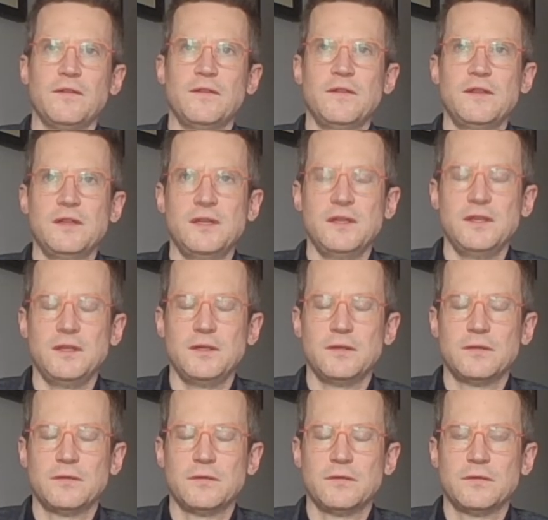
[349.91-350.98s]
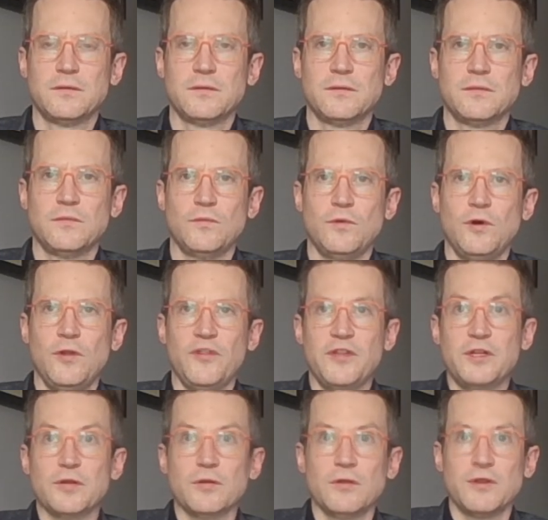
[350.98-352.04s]
the wall that
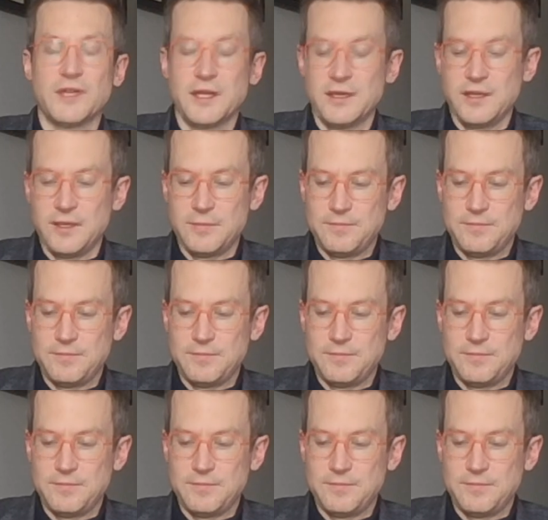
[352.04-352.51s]
you're looking at.